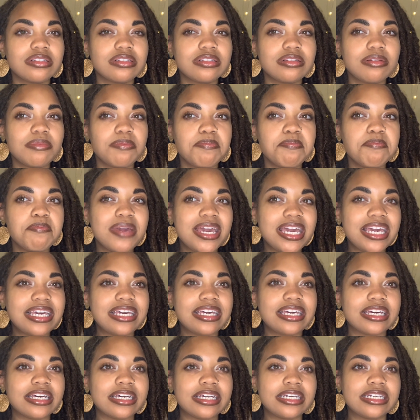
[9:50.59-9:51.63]
make
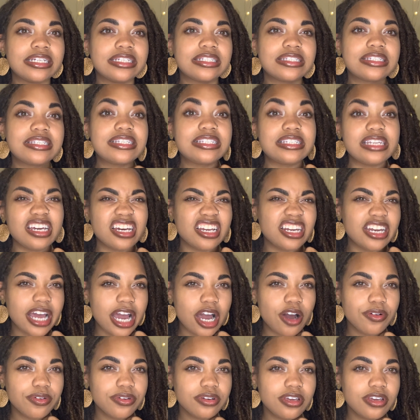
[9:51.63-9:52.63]
it stand out,